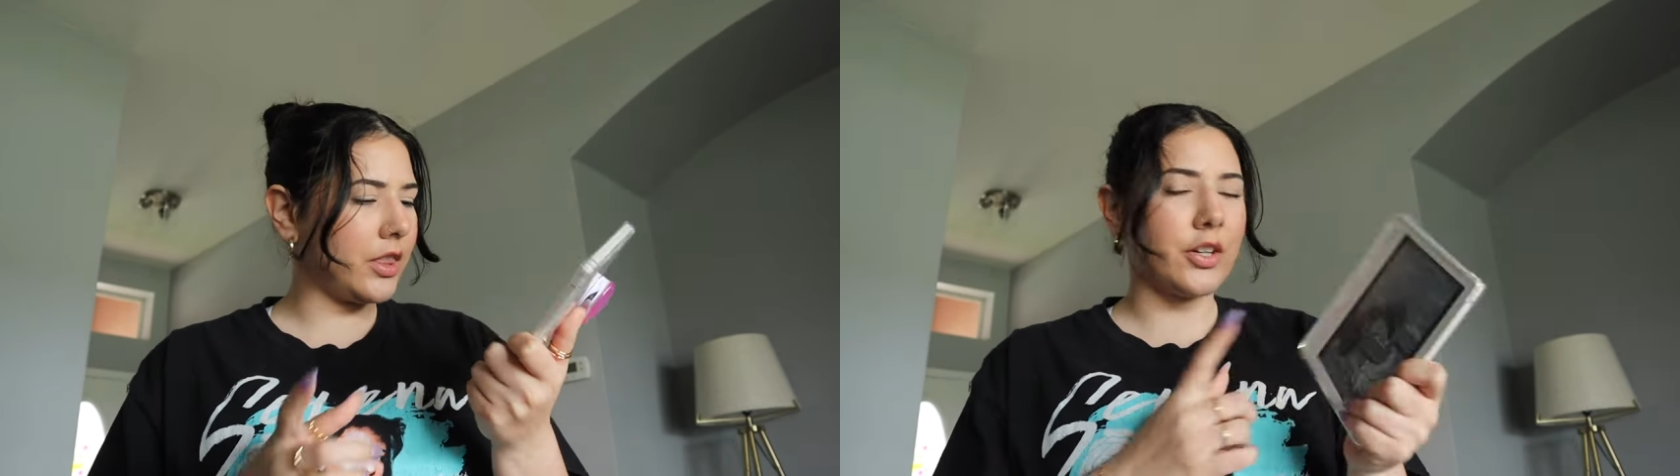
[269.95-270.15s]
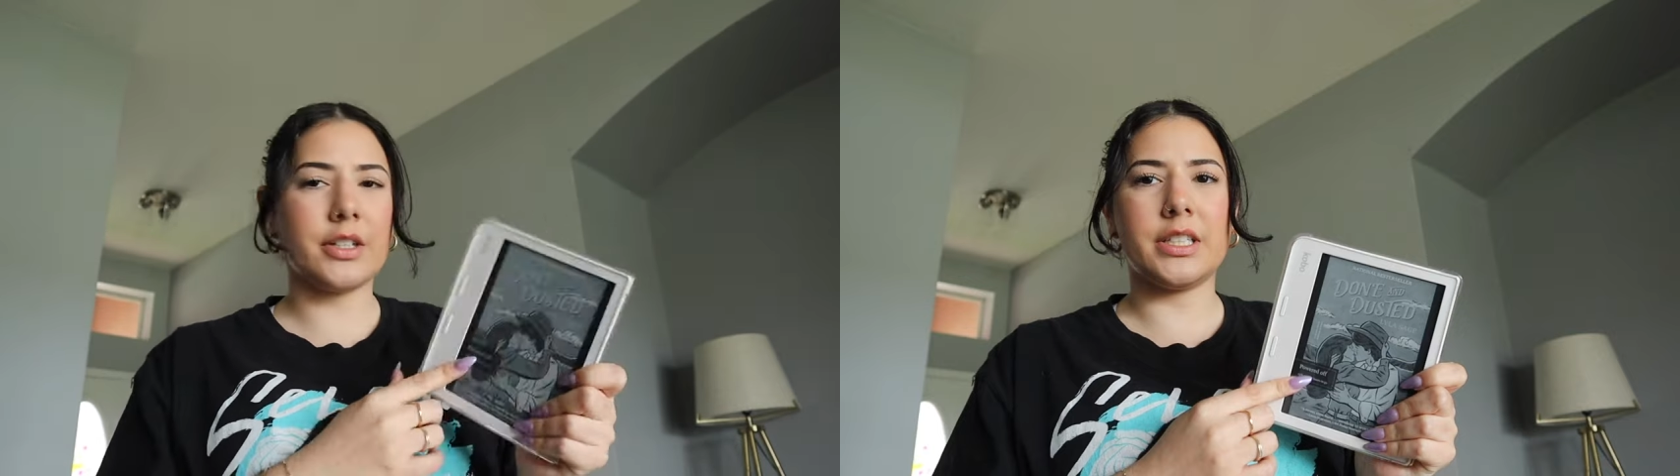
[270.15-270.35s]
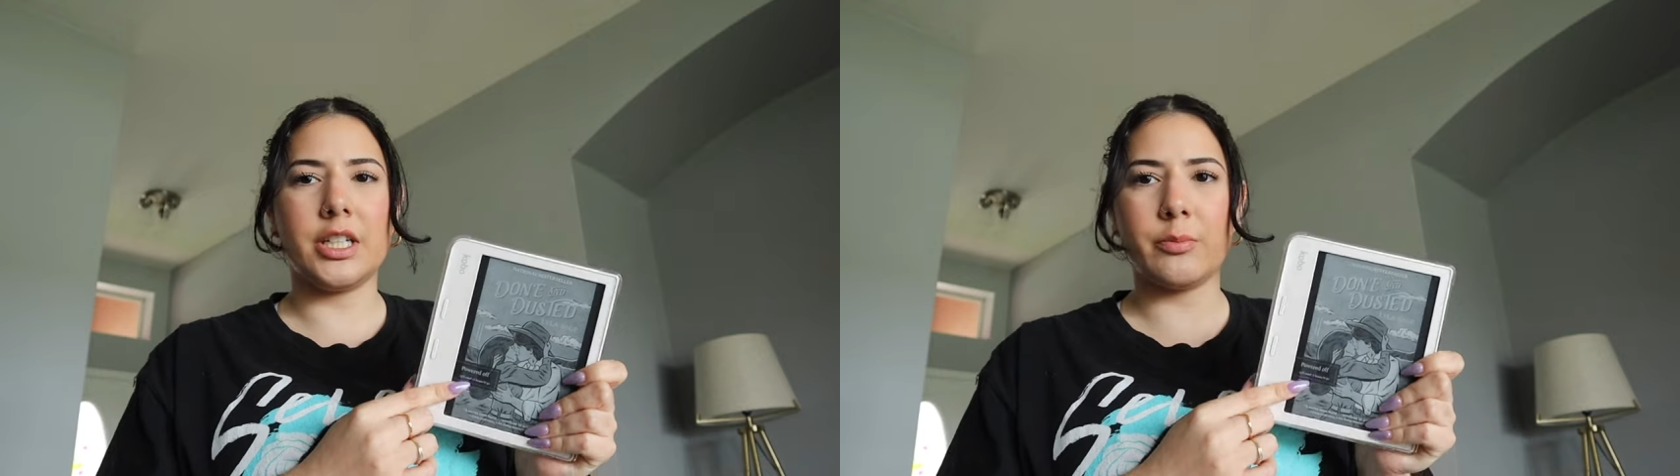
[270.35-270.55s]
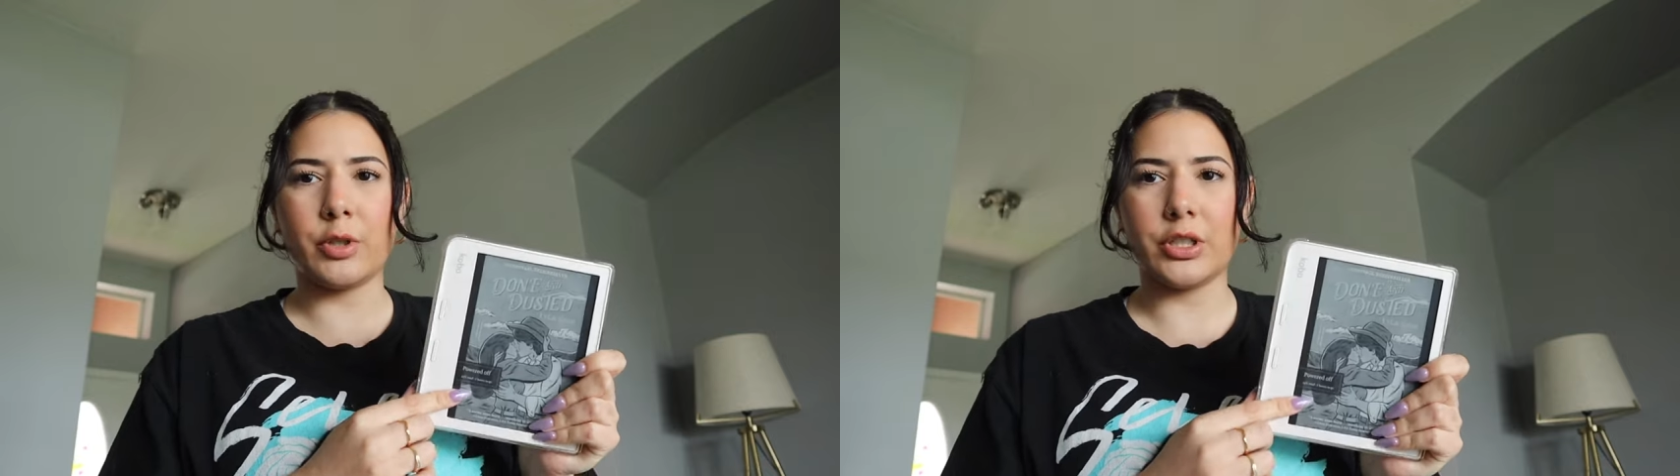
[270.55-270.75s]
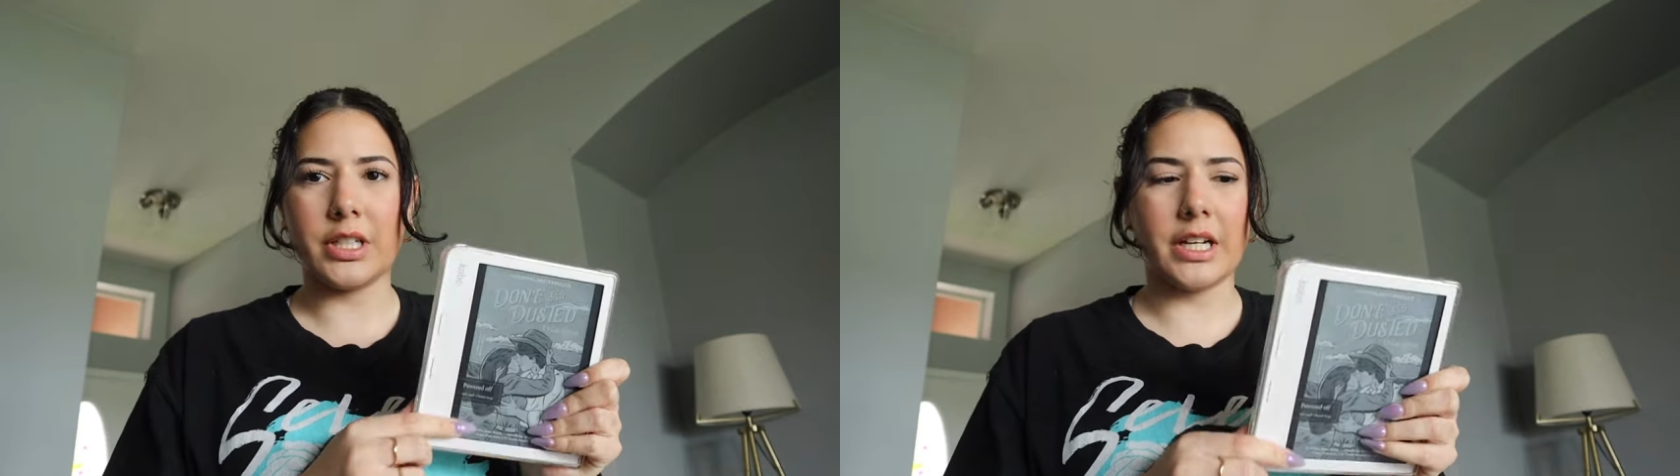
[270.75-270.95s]

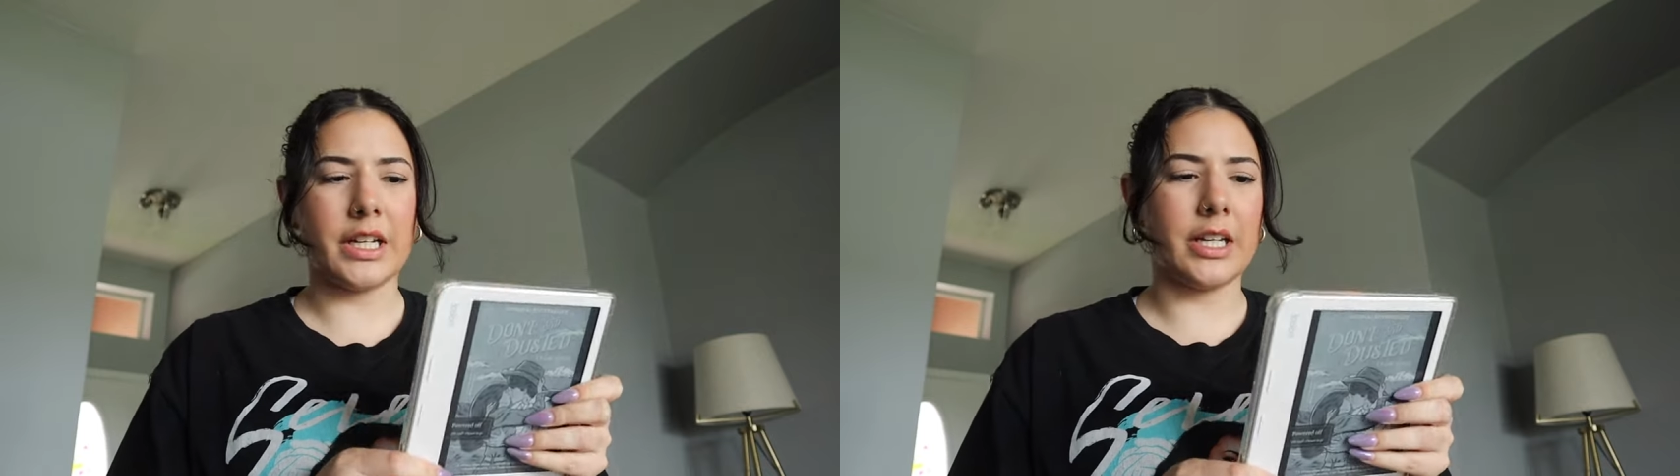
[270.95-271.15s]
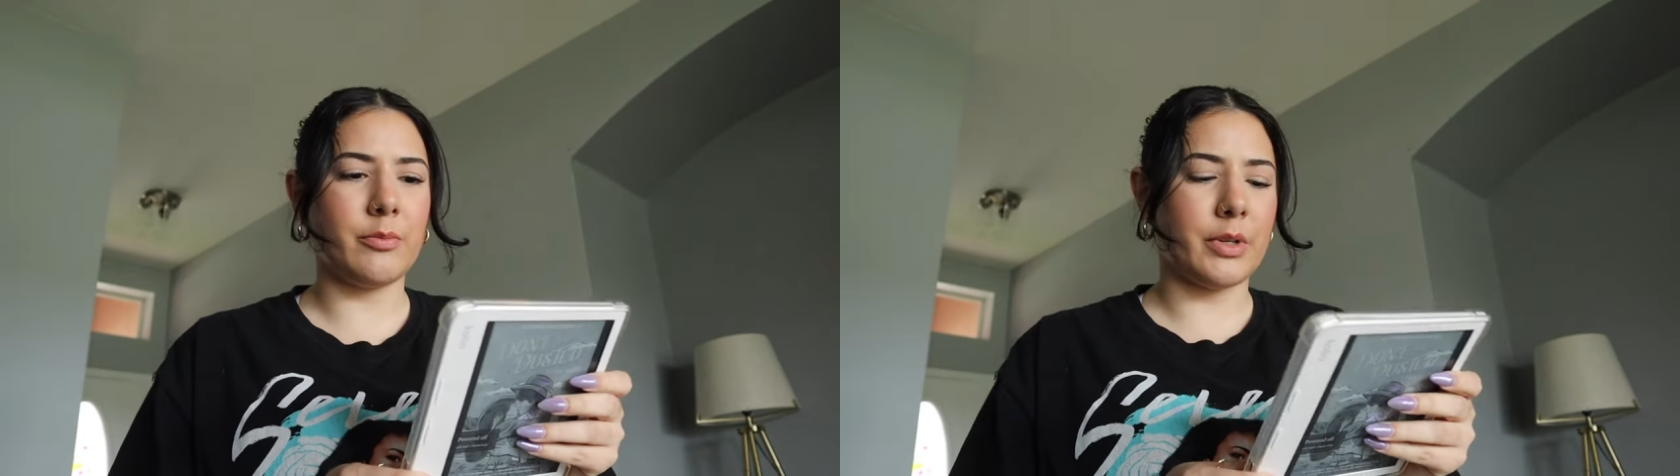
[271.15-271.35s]
13% in,